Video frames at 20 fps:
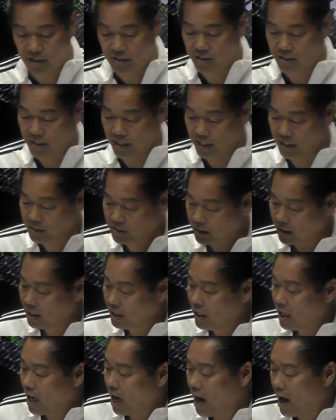this,
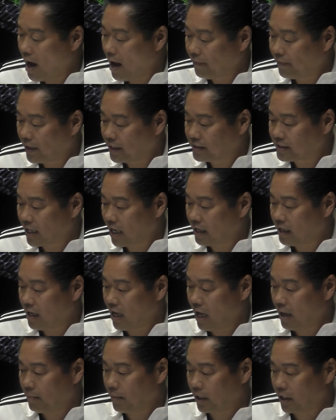the
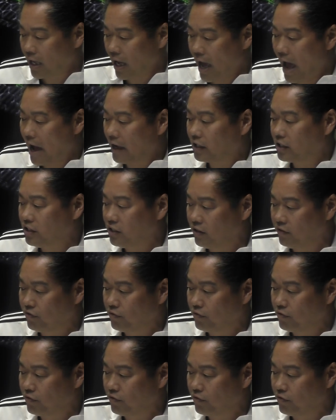dynamic active